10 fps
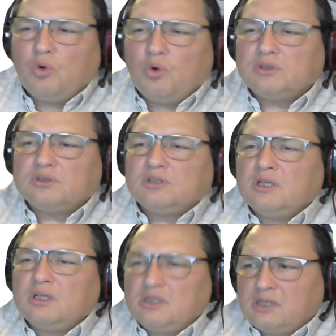What
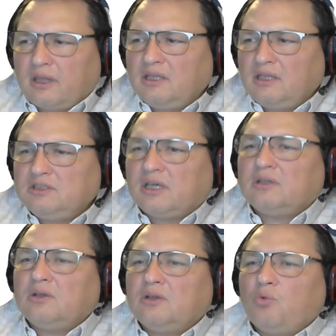is a
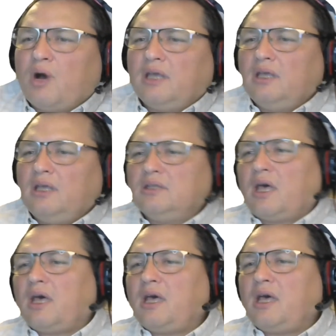radian? Why
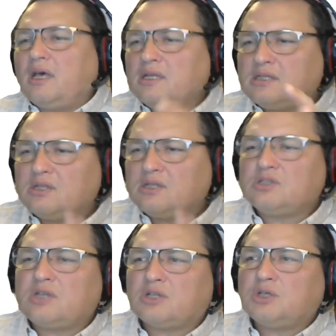it has
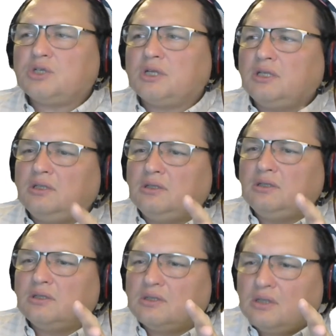such
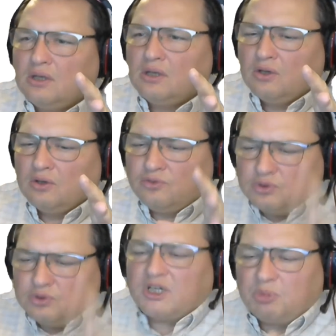a
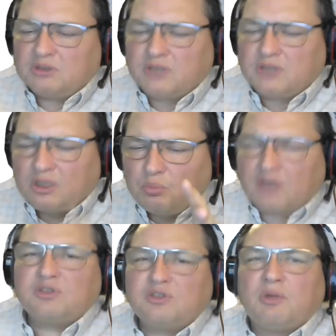fundamental
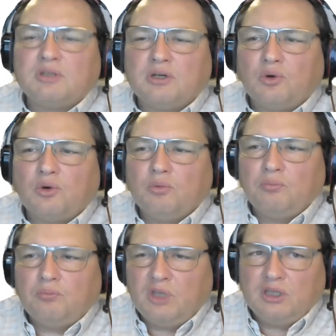mathematical
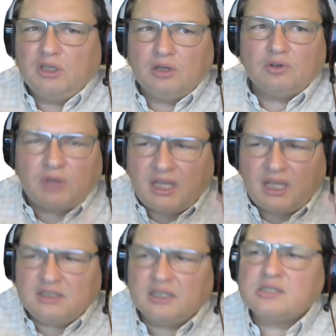meaning?
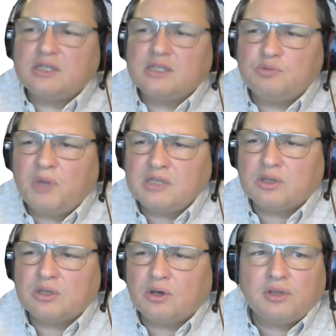Radians is
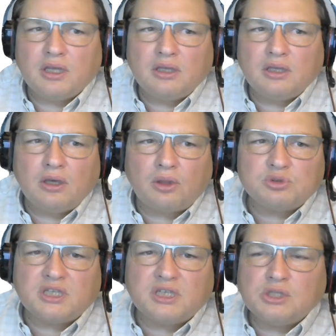based on a
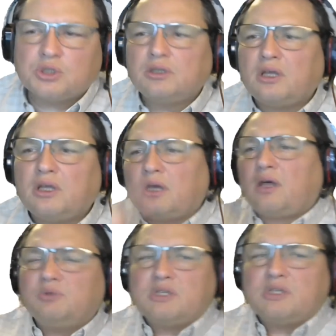rotation
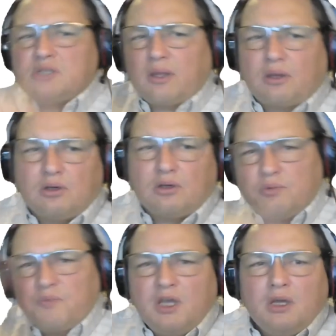around a
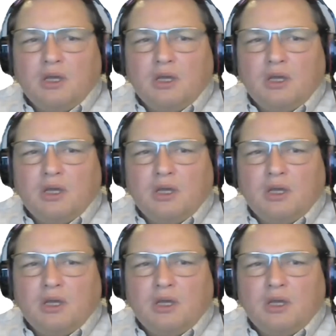circle.